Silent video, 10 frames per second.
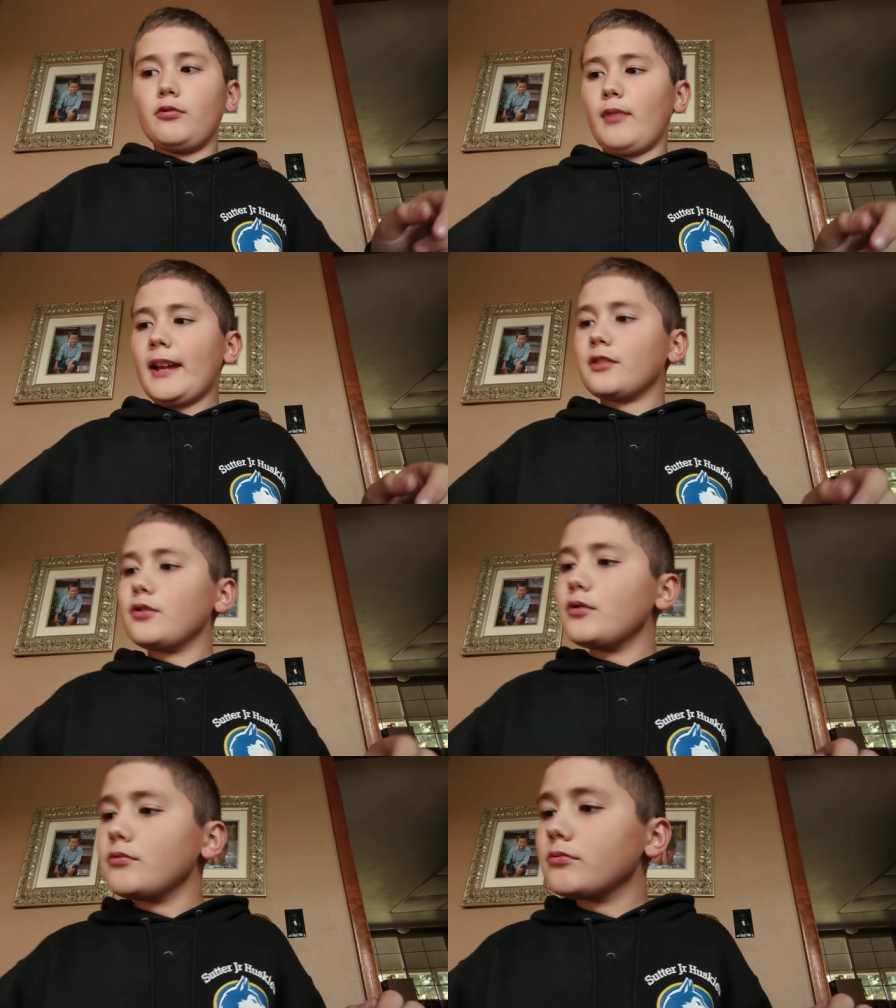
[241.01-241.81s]

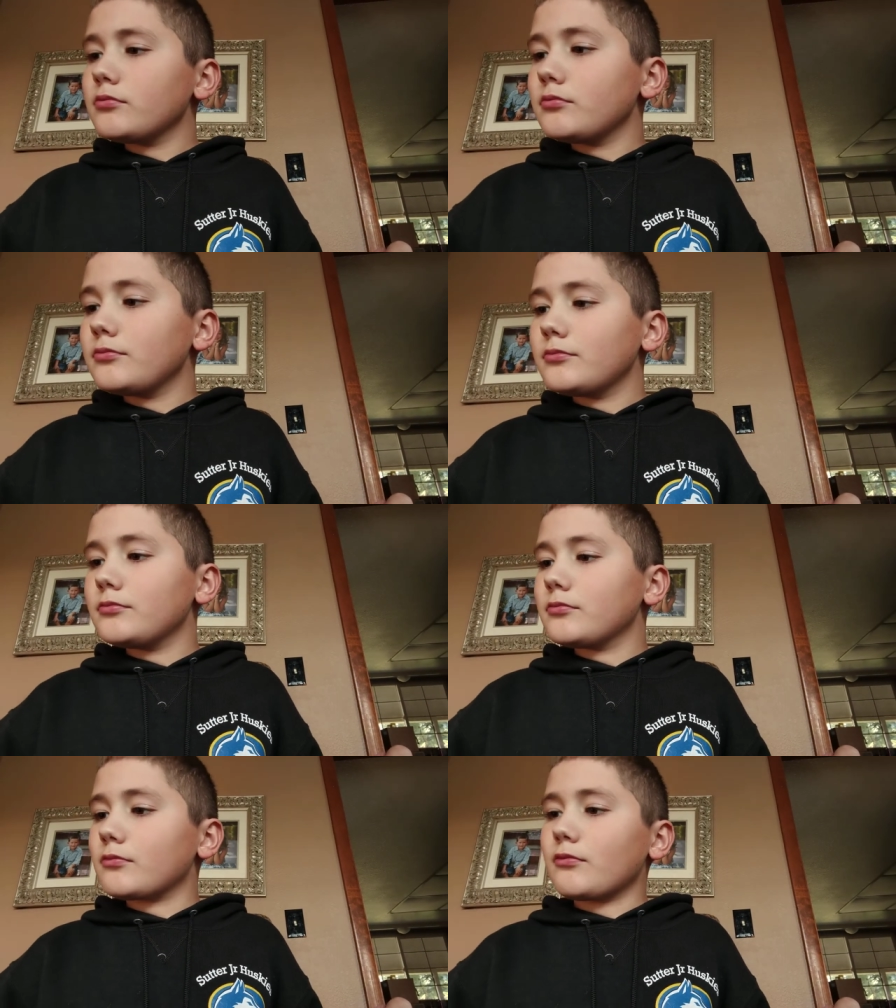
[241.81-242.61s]
Ranco?
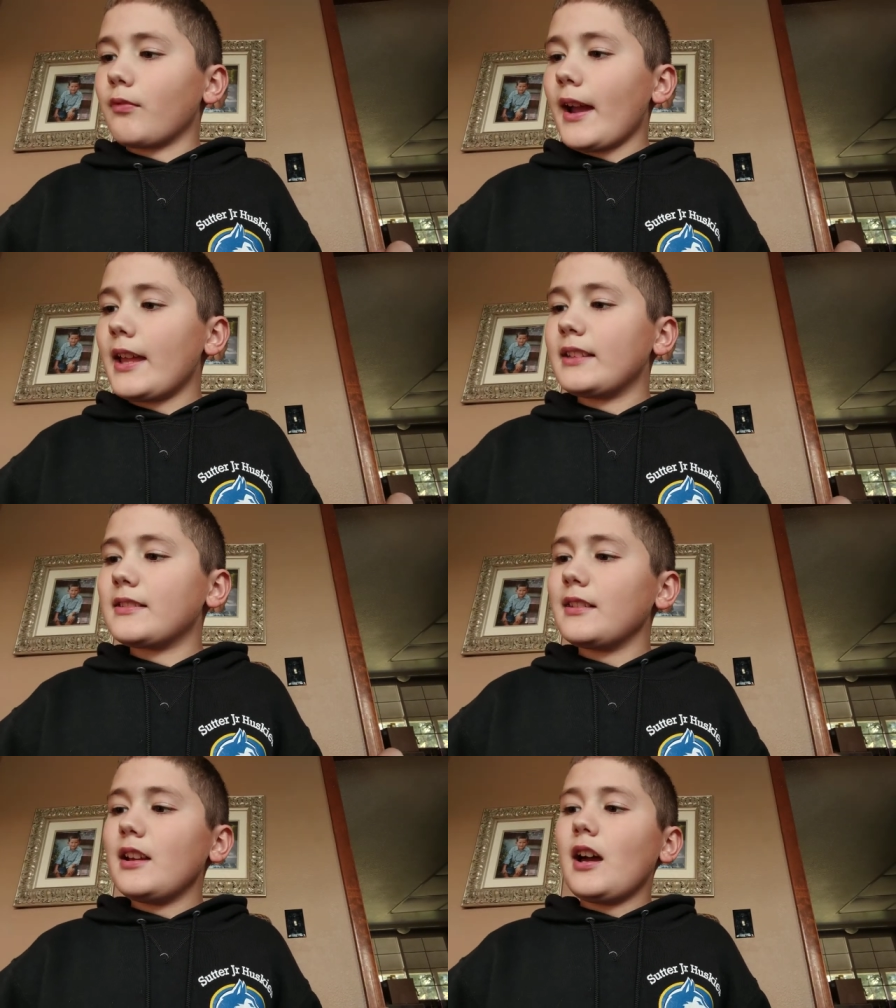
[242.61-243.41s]
Ran,
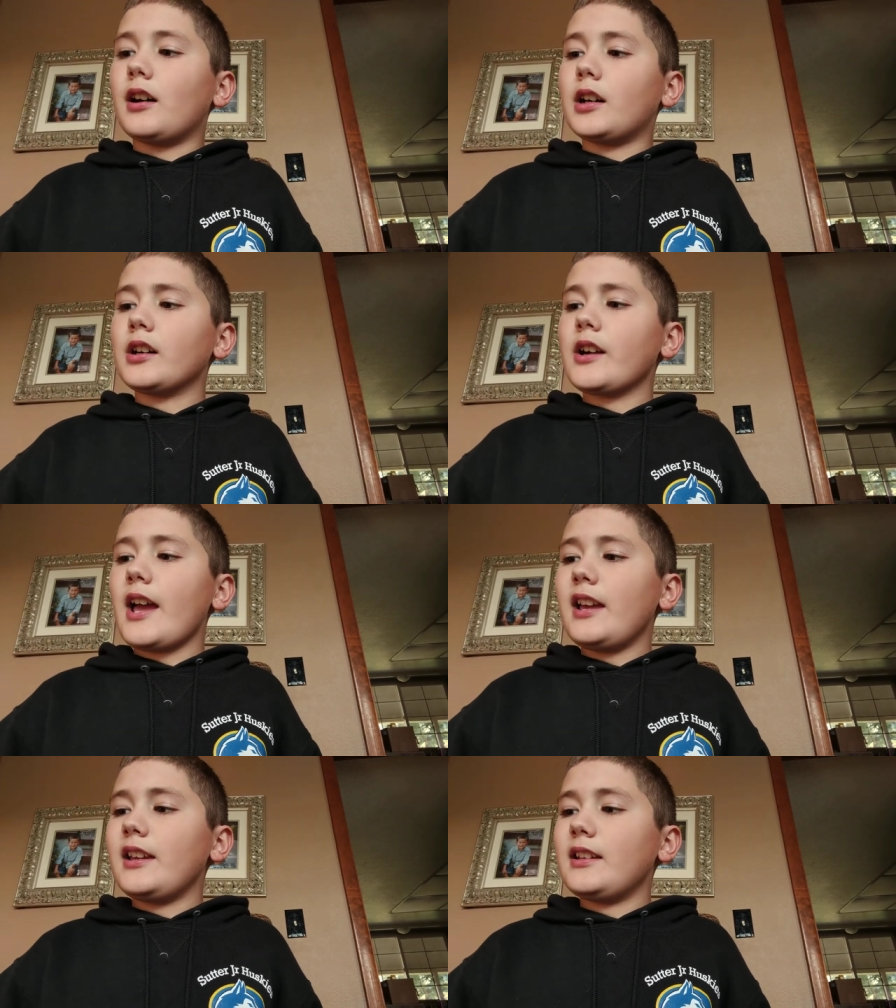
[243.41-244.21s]
R
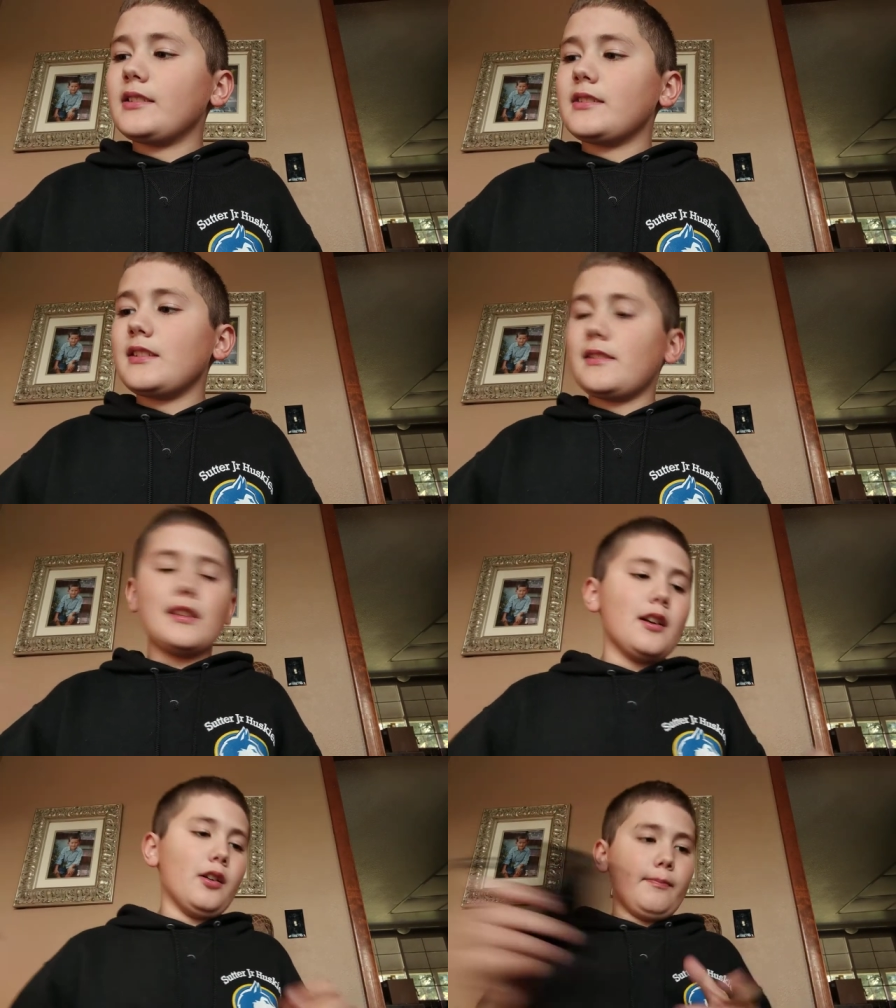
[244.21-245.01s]
A N C
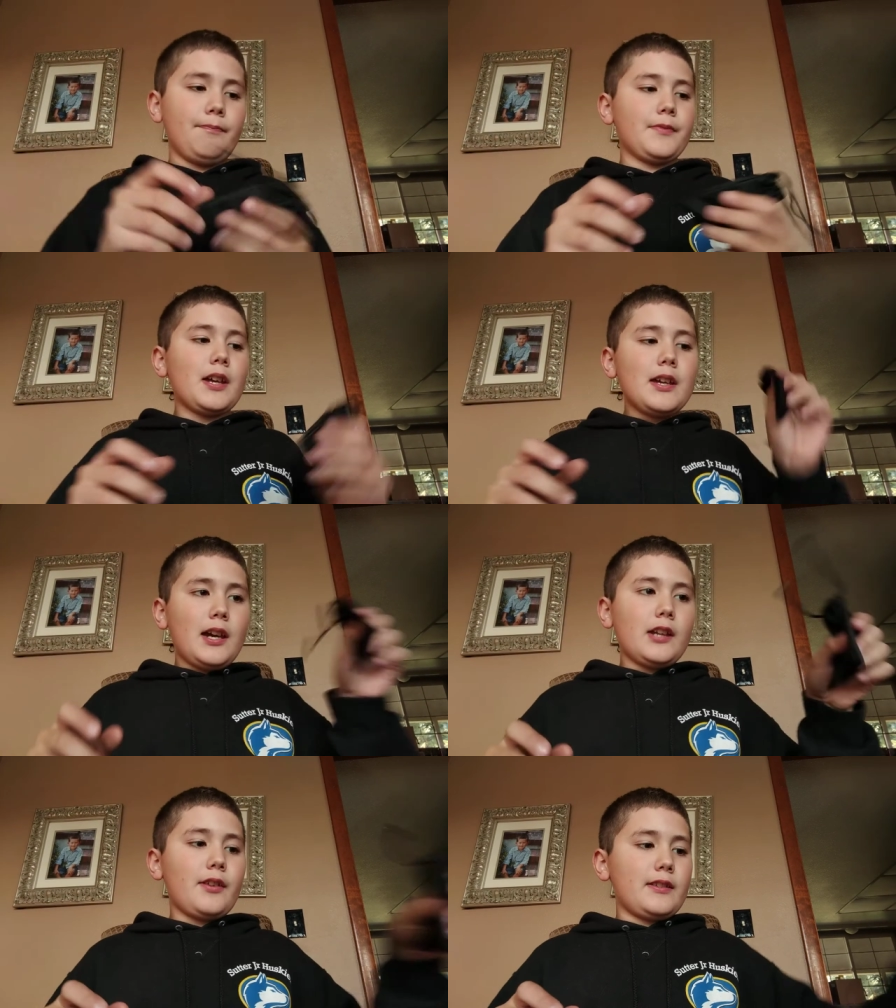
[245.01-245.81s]
C O.
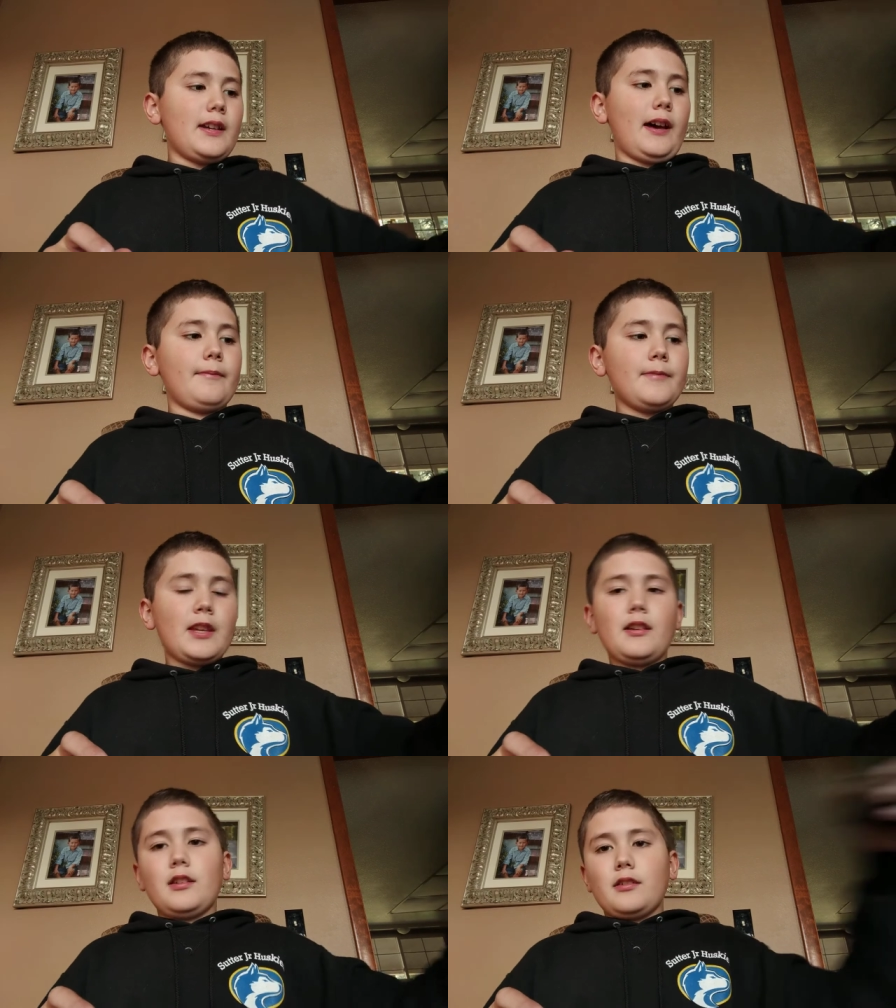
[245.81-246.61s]
Anyways, yeah.
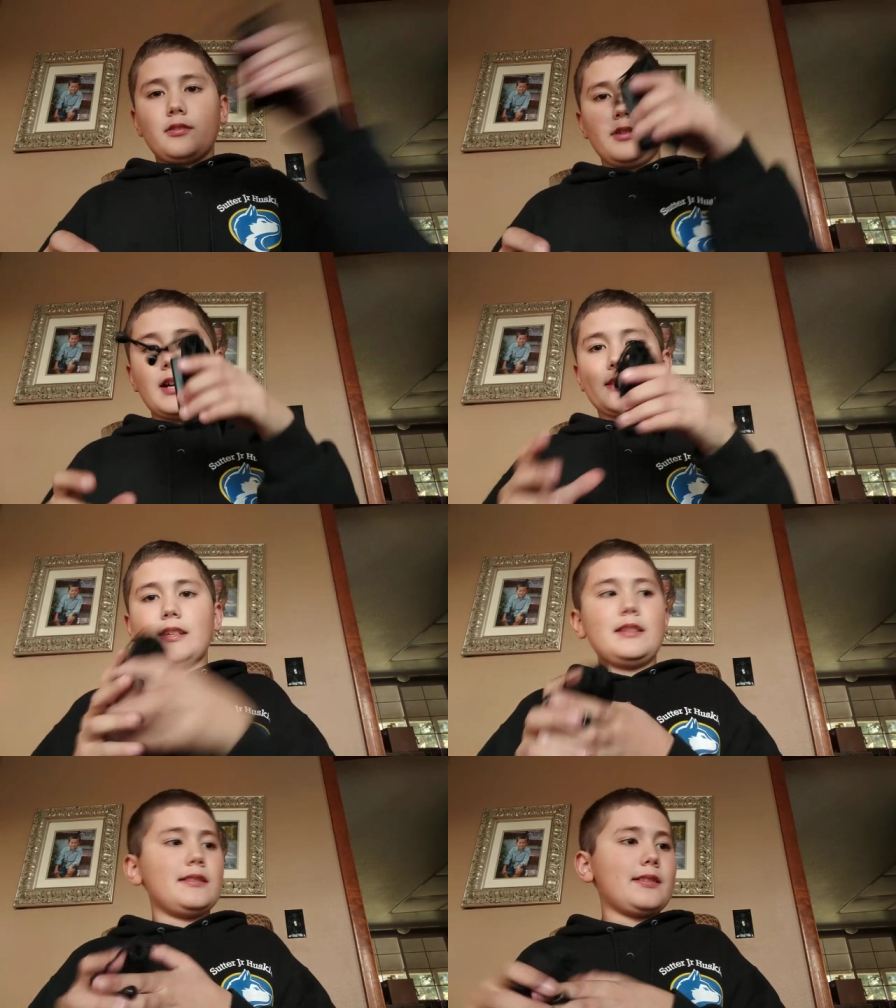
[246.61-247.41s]
So I got
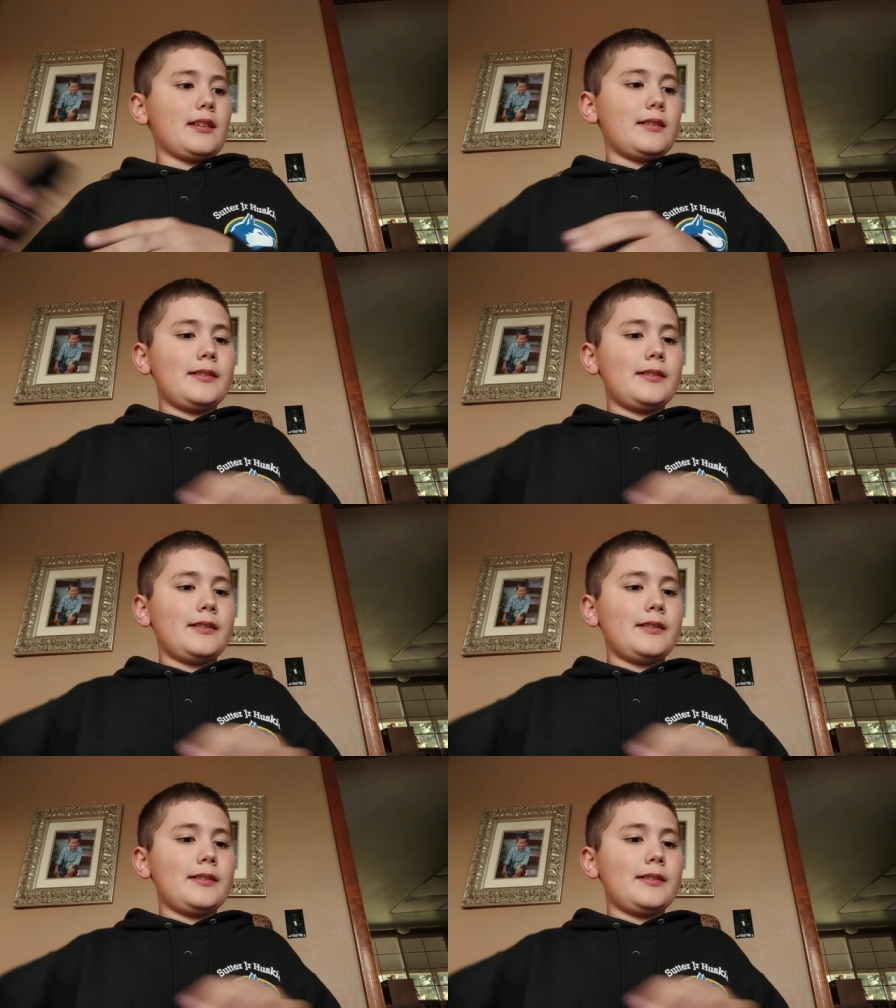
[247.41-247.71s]
these.